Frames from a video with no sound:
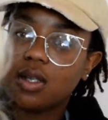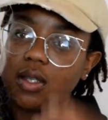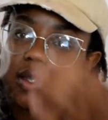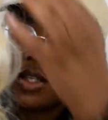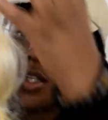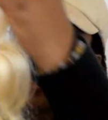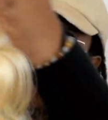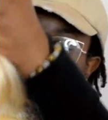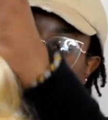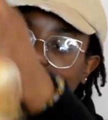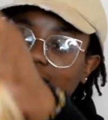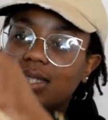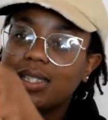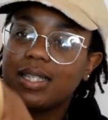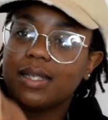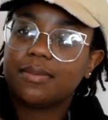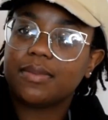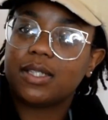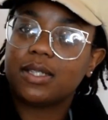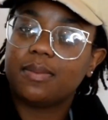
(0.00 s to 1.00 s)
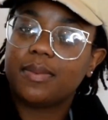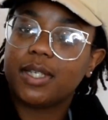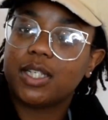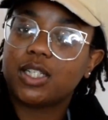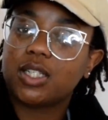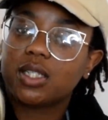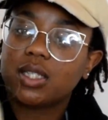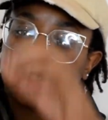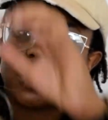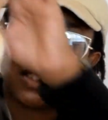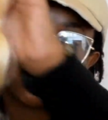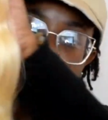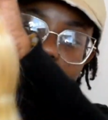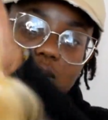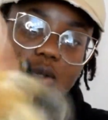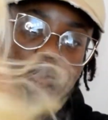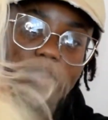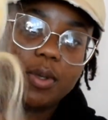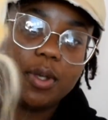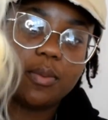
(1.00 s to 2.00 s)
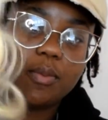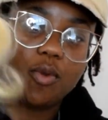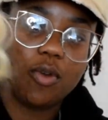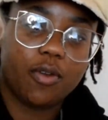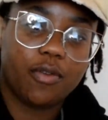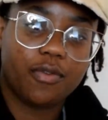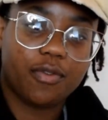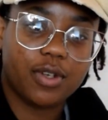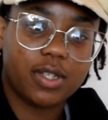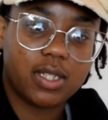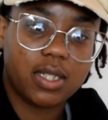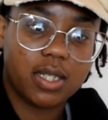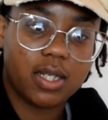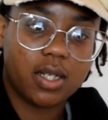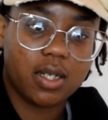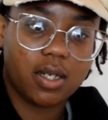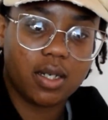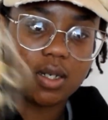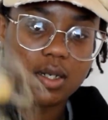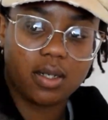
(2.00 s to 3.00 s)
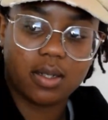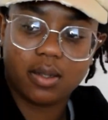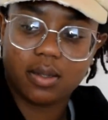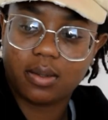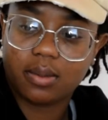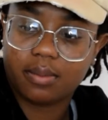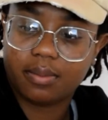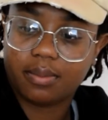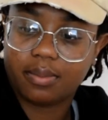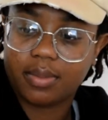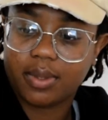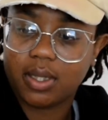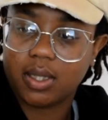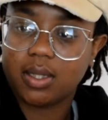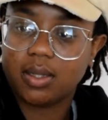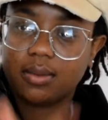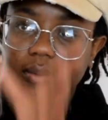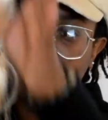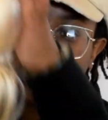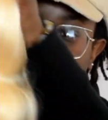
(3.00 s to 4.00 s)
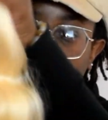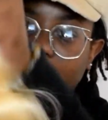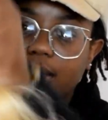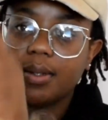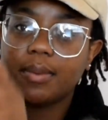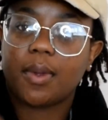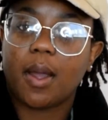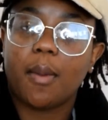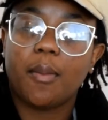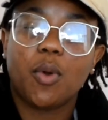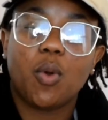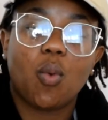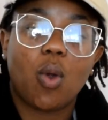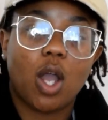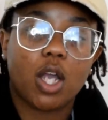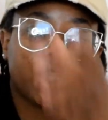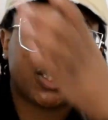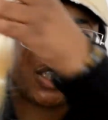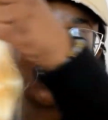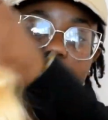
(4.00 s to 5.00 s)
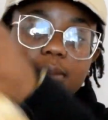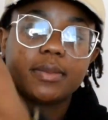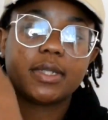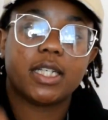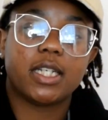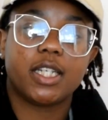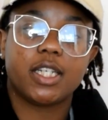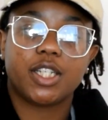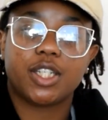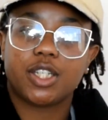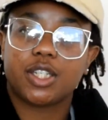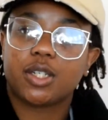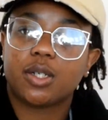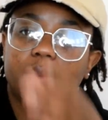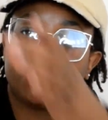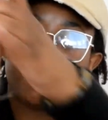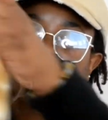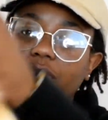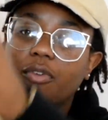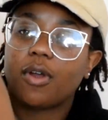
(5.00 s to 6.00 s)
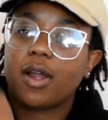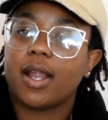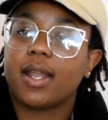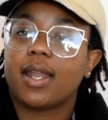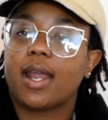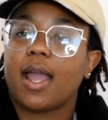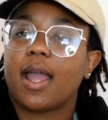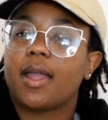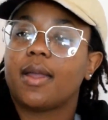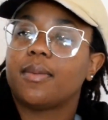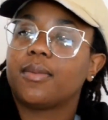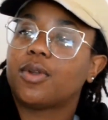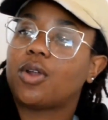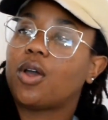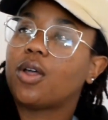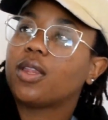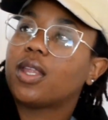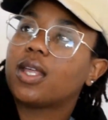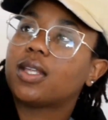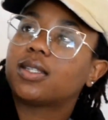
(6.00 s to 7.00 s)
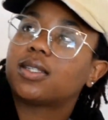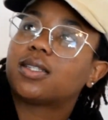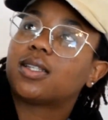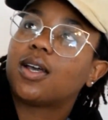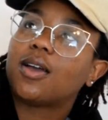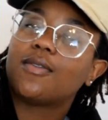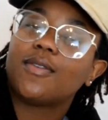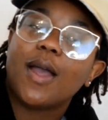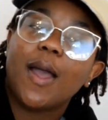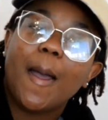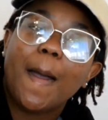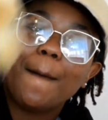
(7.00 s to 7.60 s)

This one seems to be just a little bit more frizzier. But again, I'm gonna wash them, condition them before I dye them and all that stuff.